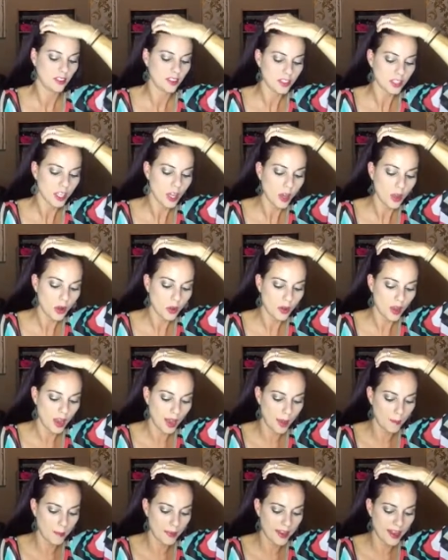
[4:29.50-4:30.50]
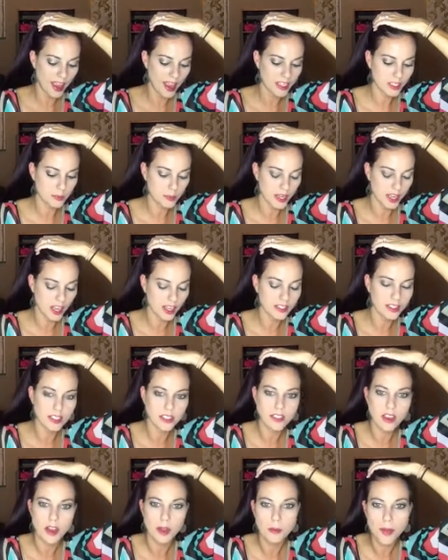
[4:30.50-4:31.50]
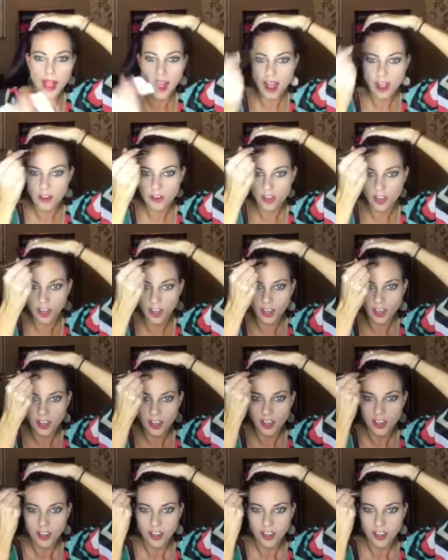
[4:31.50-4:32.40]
So I guess because it's not a powder,